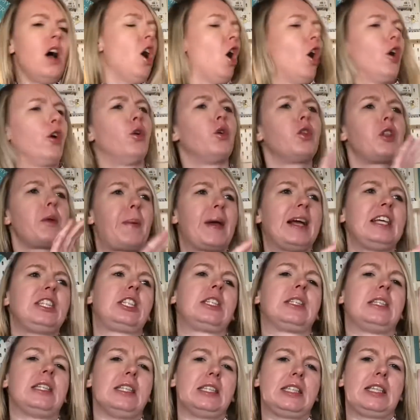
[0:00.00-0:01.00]
On all the
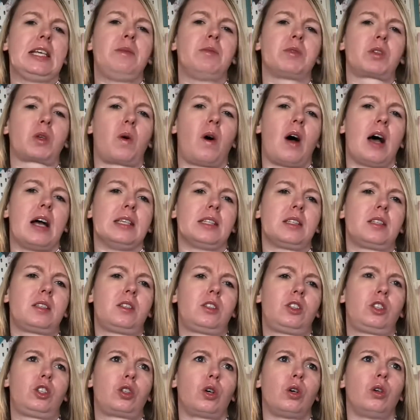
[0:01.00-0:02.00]
pictures it seems quite
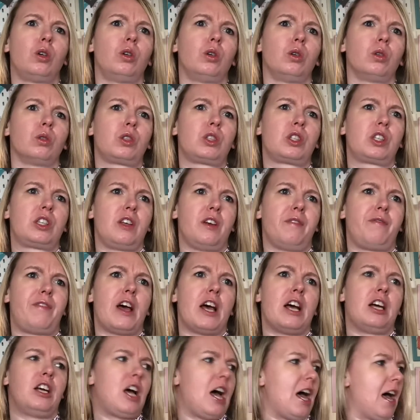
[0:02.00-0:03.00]
short,
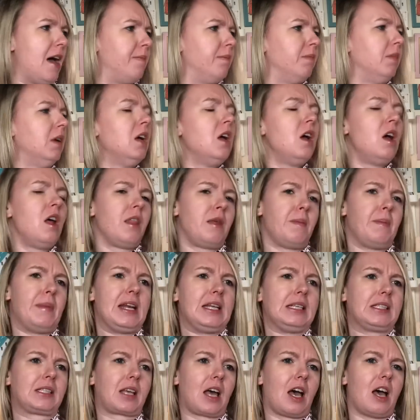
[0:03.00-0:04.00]
the
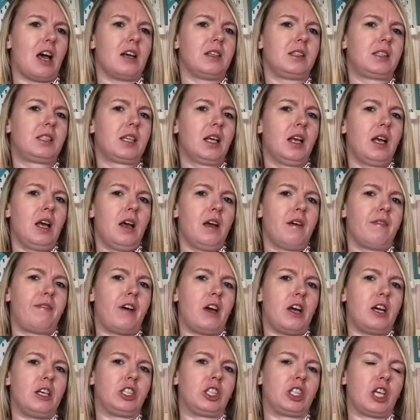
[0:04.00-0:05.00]
mini skirt
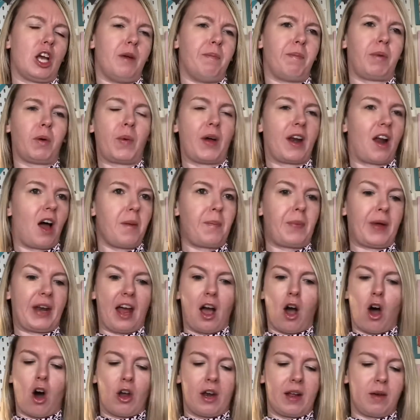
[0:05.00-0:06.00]
version, but when I put it
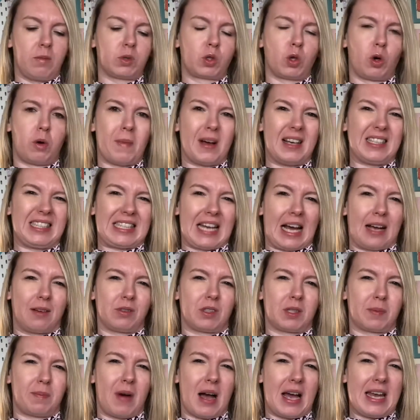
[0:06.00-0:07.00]
on it was almost down
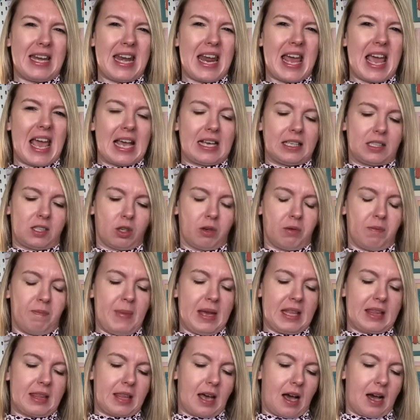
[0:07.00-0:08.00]
to my knee, sort of
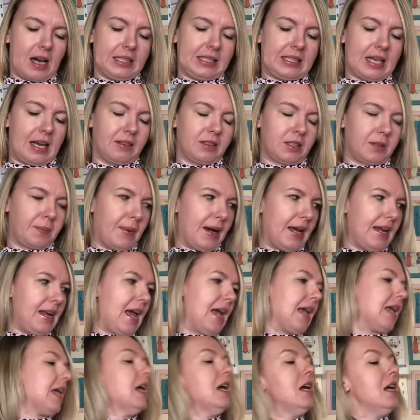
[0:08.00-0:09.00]
mid-thigh down to my
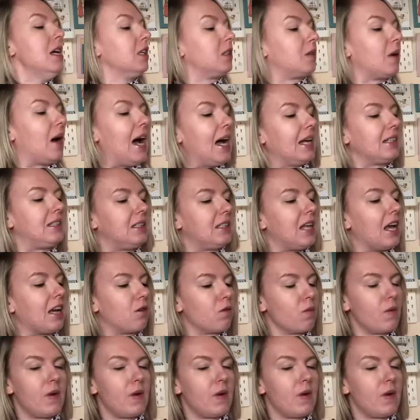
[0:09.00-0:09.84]
knee, so I had to take a